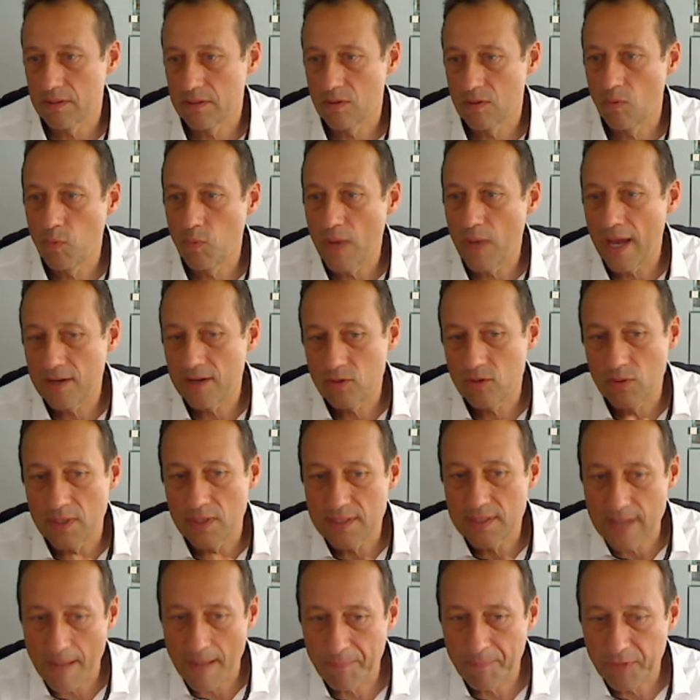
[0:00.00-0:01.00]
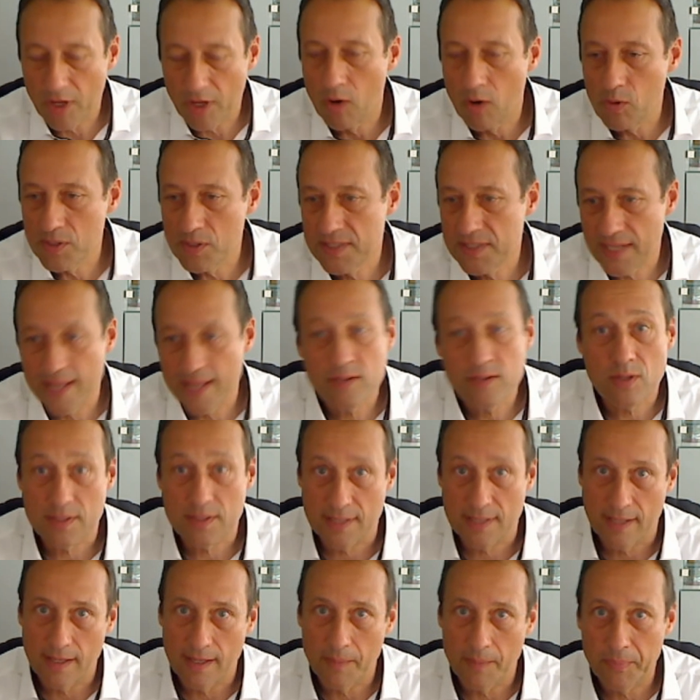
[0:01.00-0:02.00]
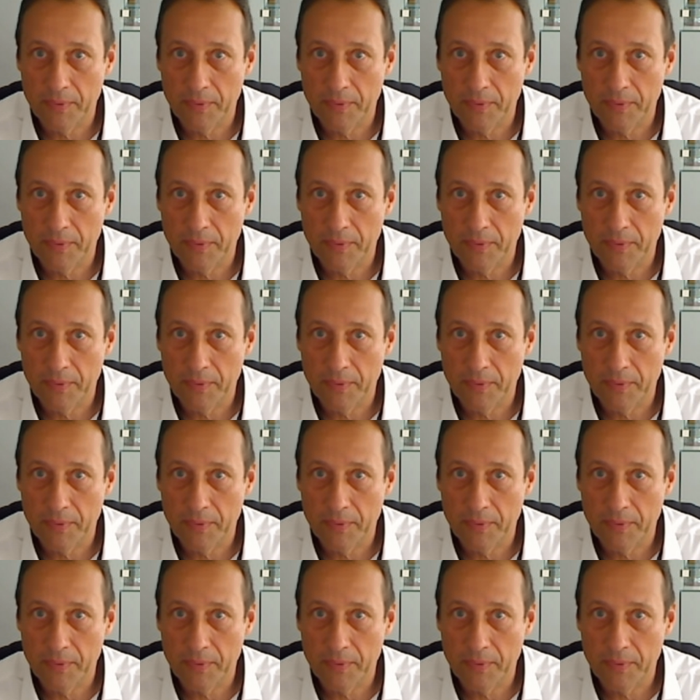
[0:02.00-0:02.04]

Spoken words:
So we had to adapt the whole sensor set.